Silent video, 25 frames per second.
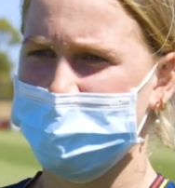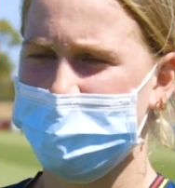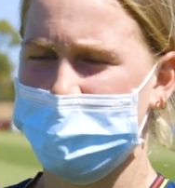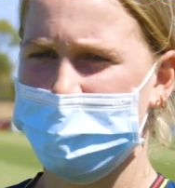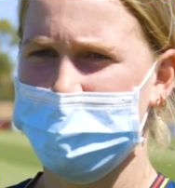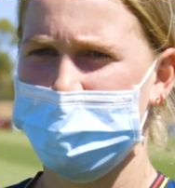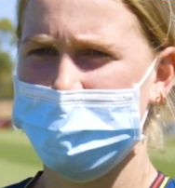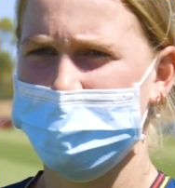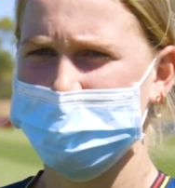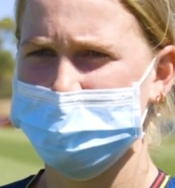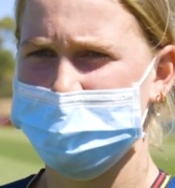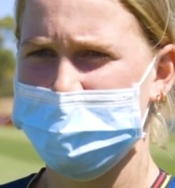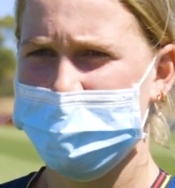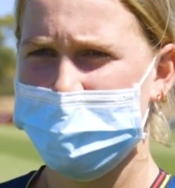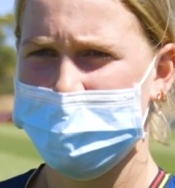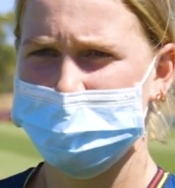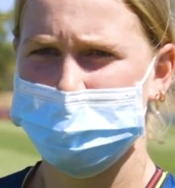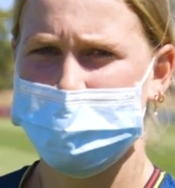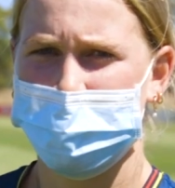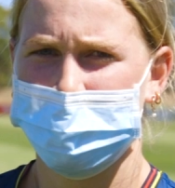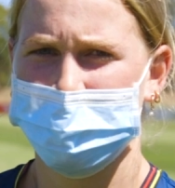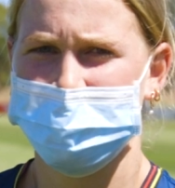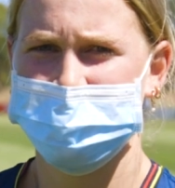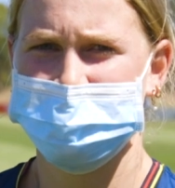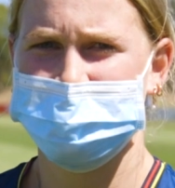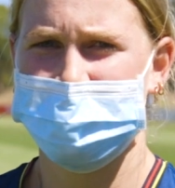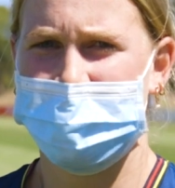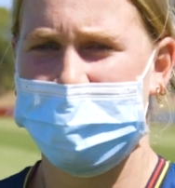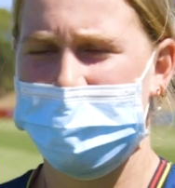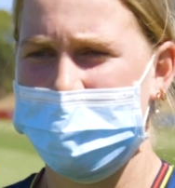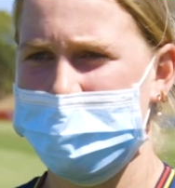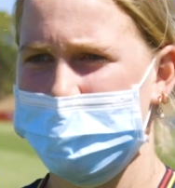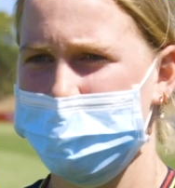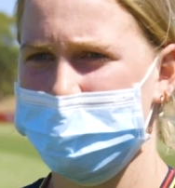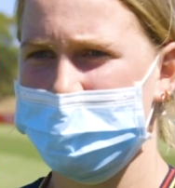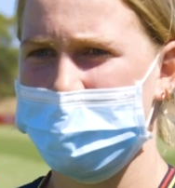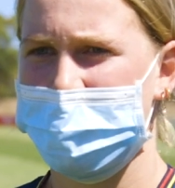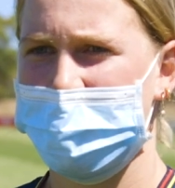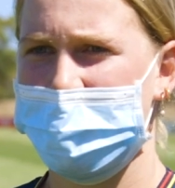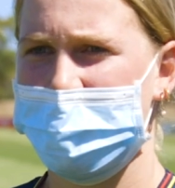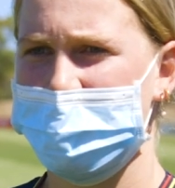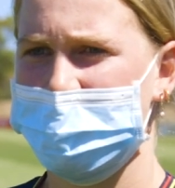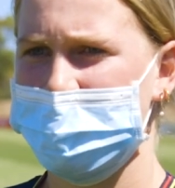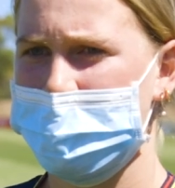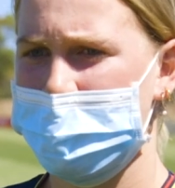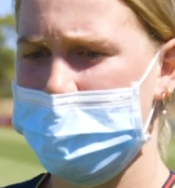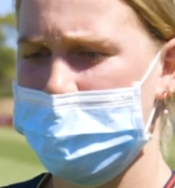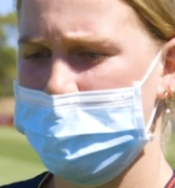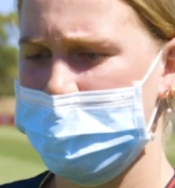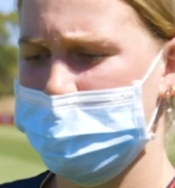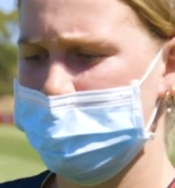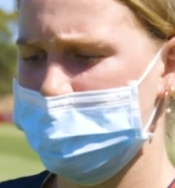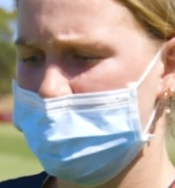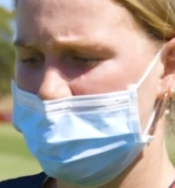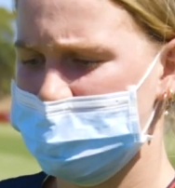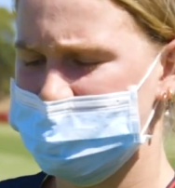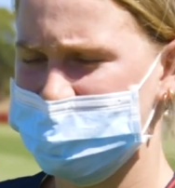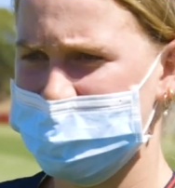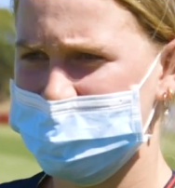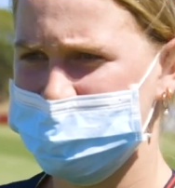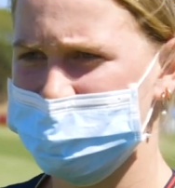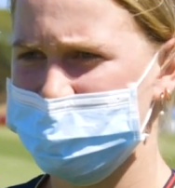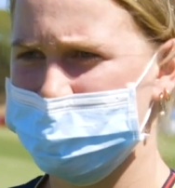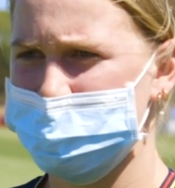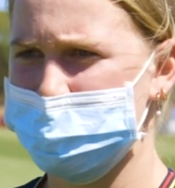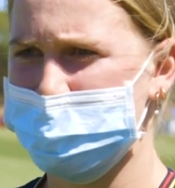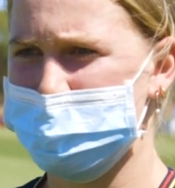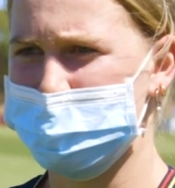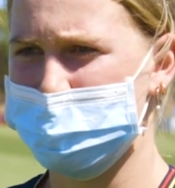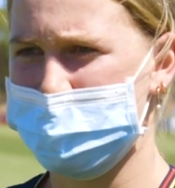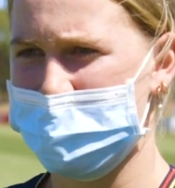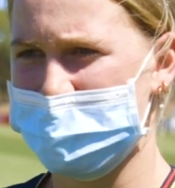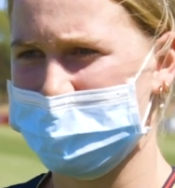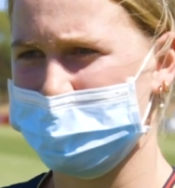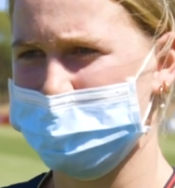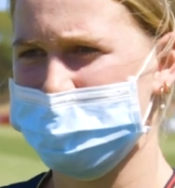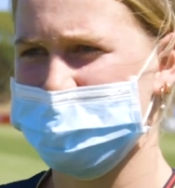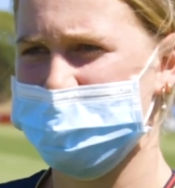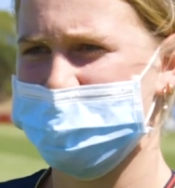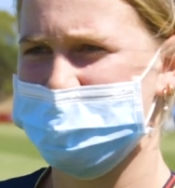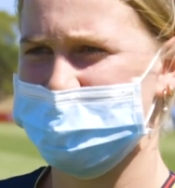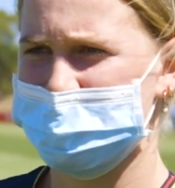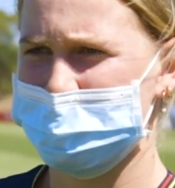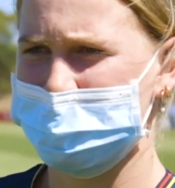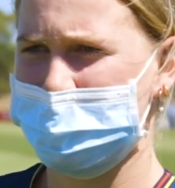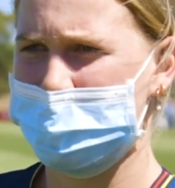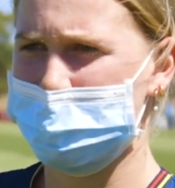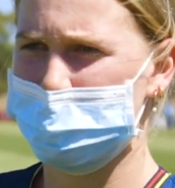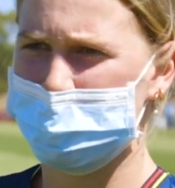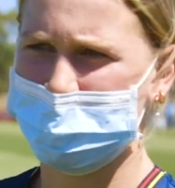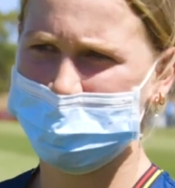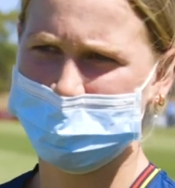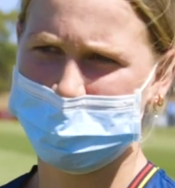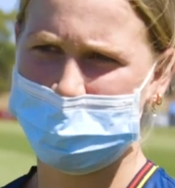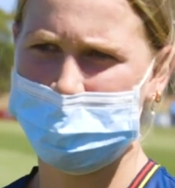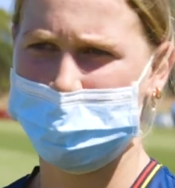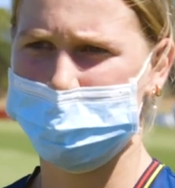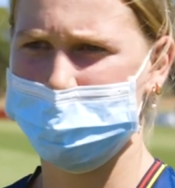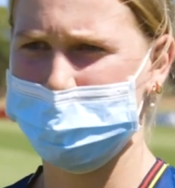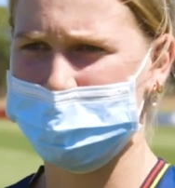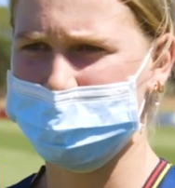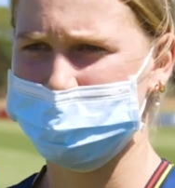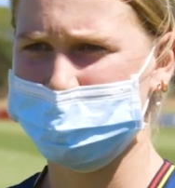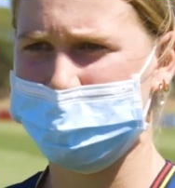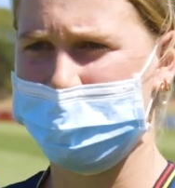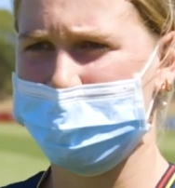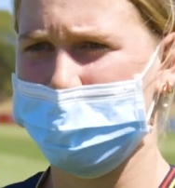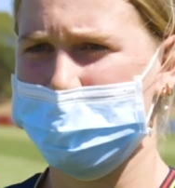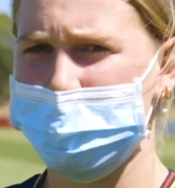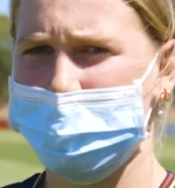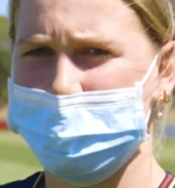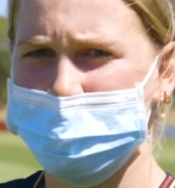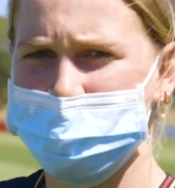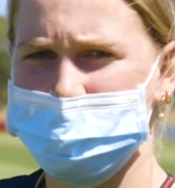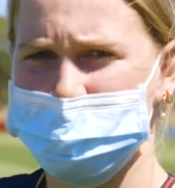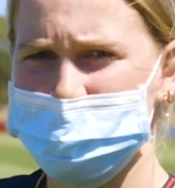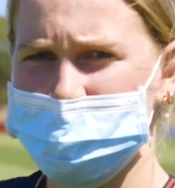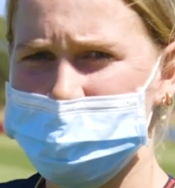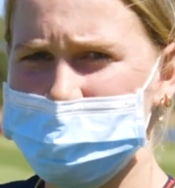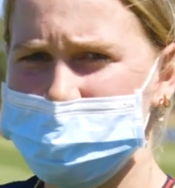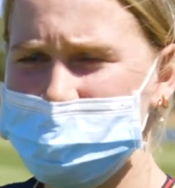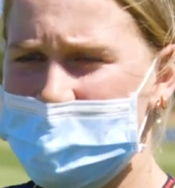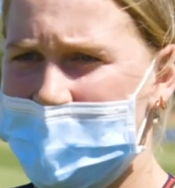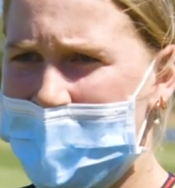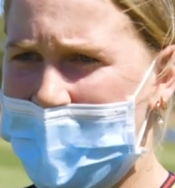Yeah, I'd probably say we had a session with Beck, which is like one of our mental health officers,